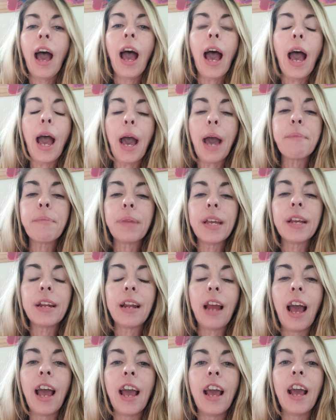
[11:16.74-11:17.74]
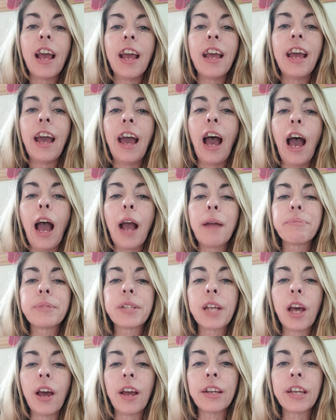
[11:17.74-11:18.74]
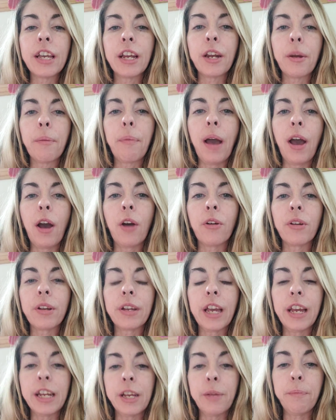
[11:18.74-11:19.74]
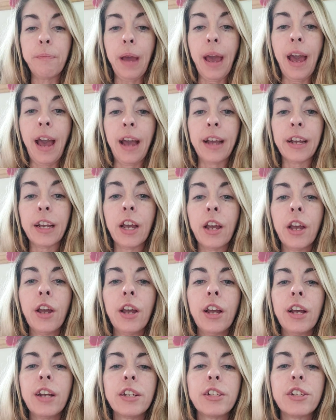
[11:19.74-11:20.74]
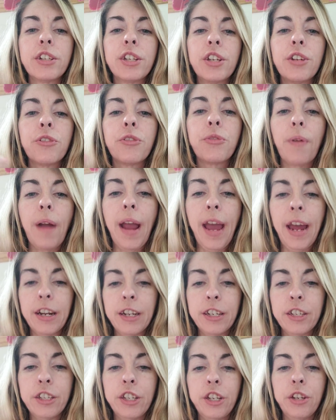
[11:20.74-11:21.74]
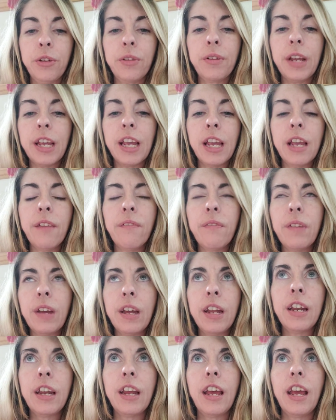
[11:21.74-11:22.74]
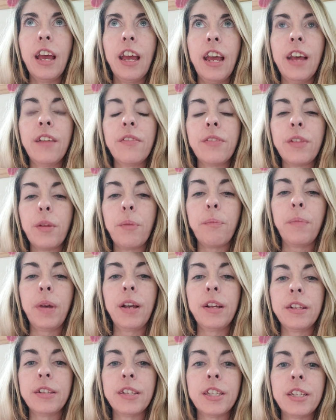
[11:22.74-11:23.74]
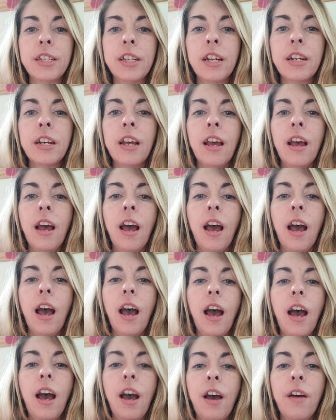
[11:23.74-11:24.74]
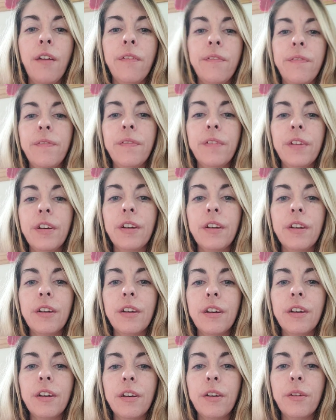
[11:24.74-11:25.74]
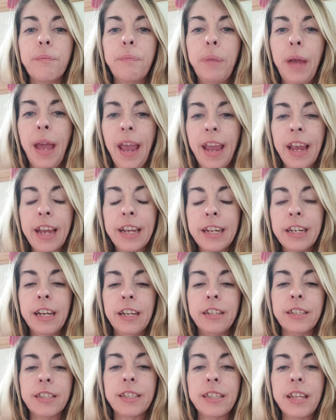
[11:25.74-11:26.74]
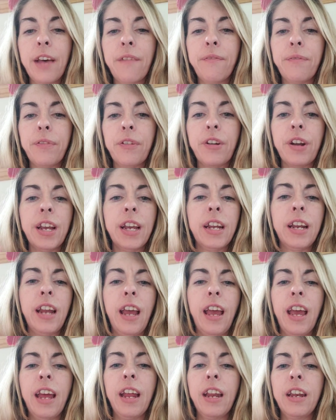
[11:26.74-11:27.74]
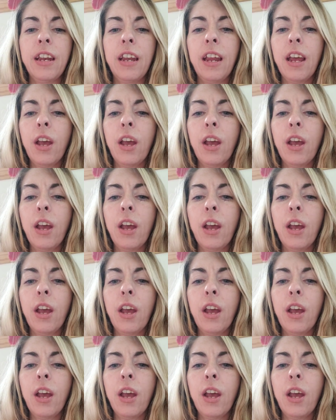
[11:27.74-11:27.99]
I mean, I'm talking about getting back to gratitude, even in the midst of pain and suffering, and